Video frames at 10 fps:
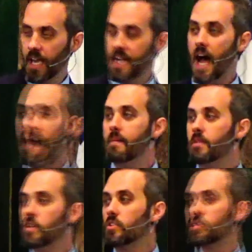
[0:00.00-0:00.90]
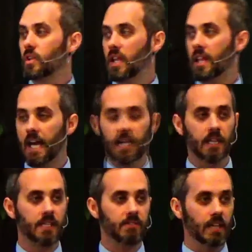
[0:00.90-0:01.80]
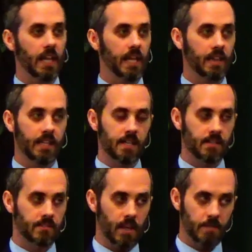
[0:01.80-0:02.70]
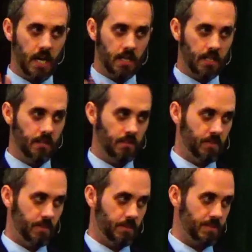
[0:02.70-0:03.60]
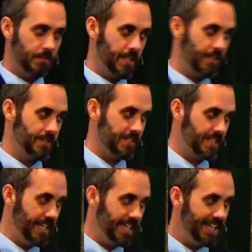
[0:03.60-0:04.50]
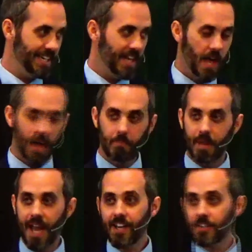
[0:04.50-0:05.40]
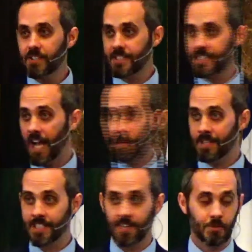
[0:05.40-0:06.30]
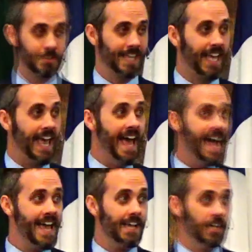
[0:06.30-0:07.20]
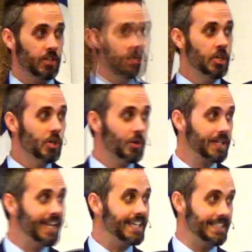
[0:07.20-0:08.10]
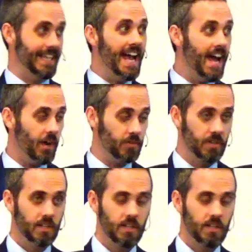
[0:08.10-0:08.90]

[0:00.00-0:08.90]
And I'm usually like a live and let live. I'm not going to interfere with somebody else's kid. But I couldn't stop myself and was like, hey, you, get down.